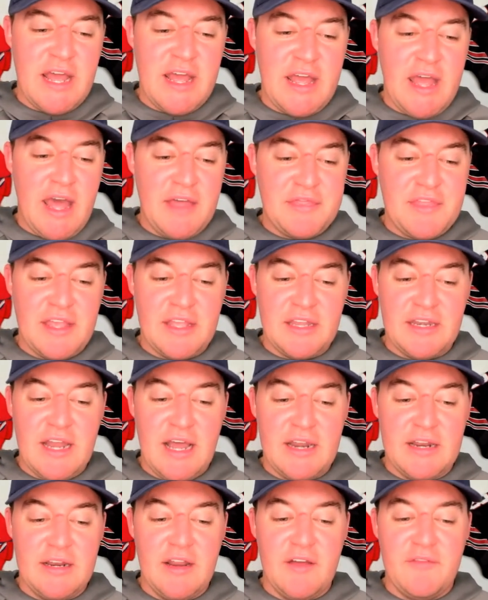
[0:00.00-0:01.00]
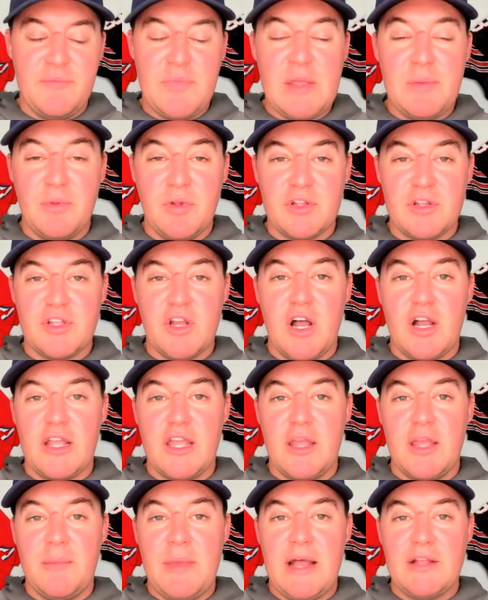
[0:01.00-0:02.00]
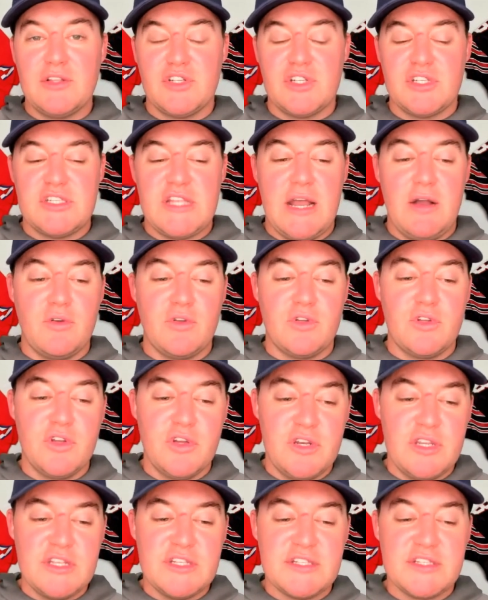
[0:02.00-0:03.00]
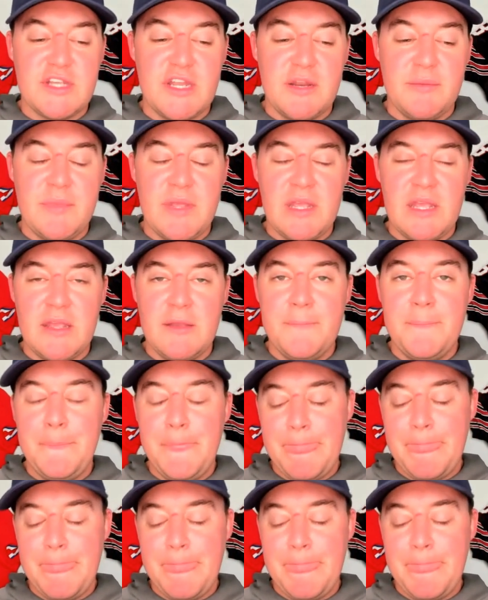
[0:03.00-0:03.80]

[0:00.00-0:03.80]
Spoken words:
I think not enough people are talking about just how good he's going to be.